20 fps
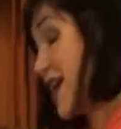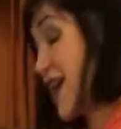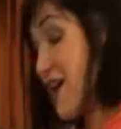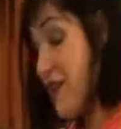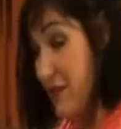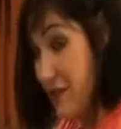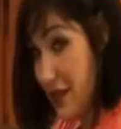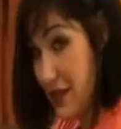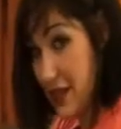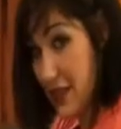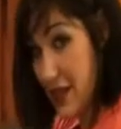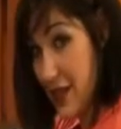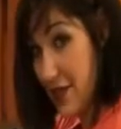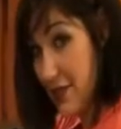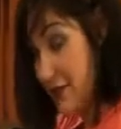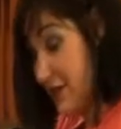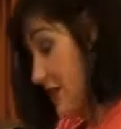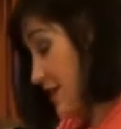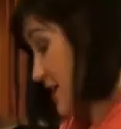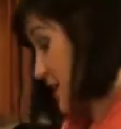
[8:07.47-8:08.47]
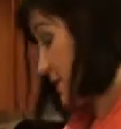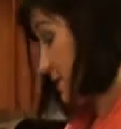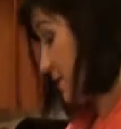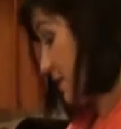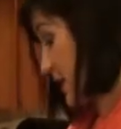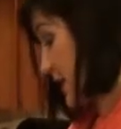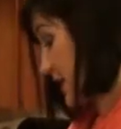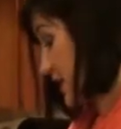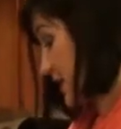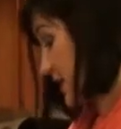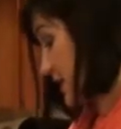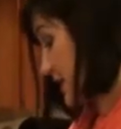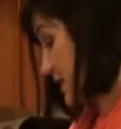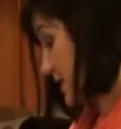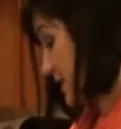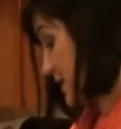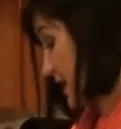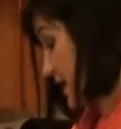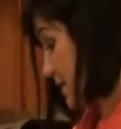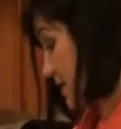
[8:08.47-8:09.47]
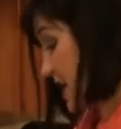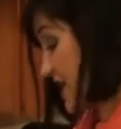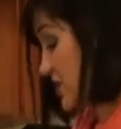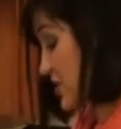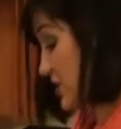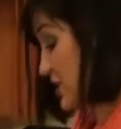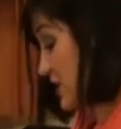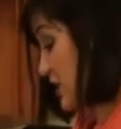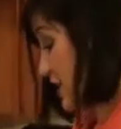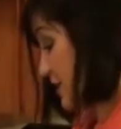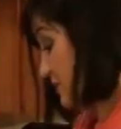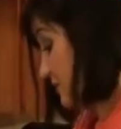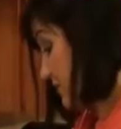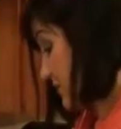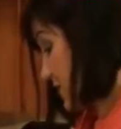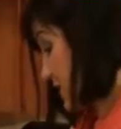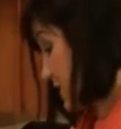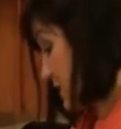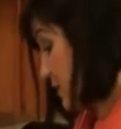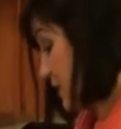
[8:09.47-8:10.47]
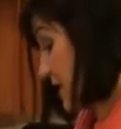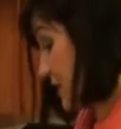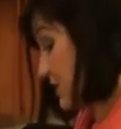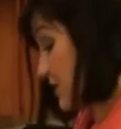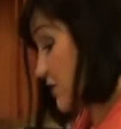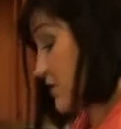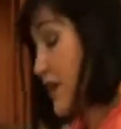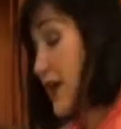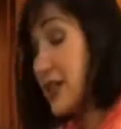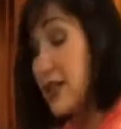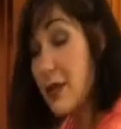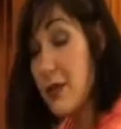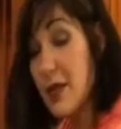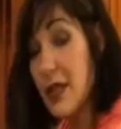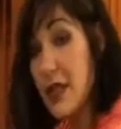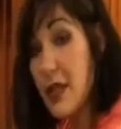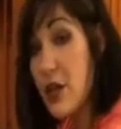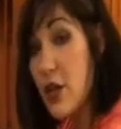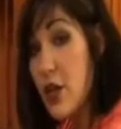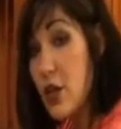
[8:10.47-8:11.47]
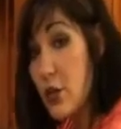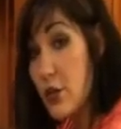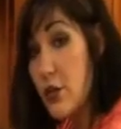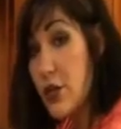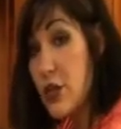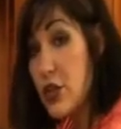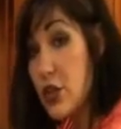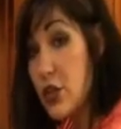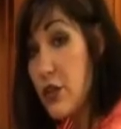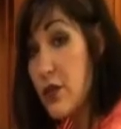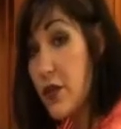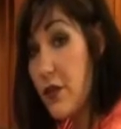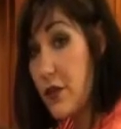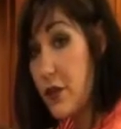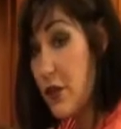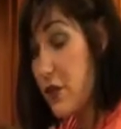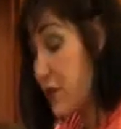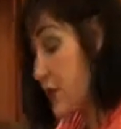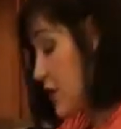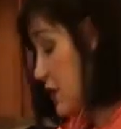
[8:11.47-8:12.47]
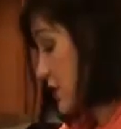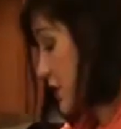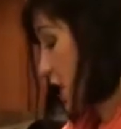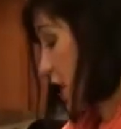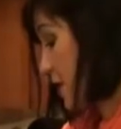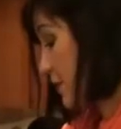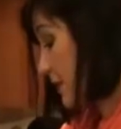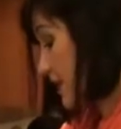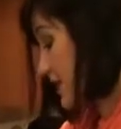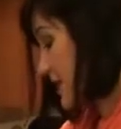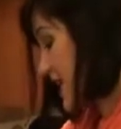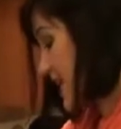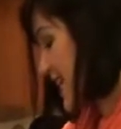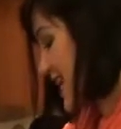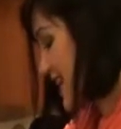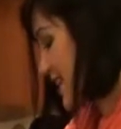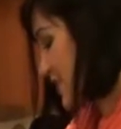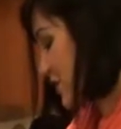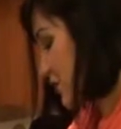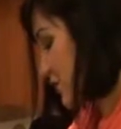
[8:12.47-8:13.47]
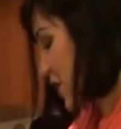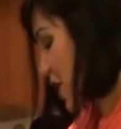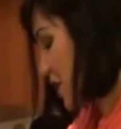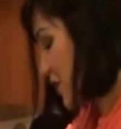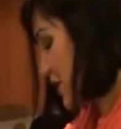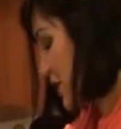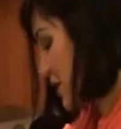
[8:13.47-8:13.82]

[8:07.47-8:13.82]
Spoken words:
al Philadelphia because I just love tomatoes. In fact, I'm going to reserve a few for the top because I like the raw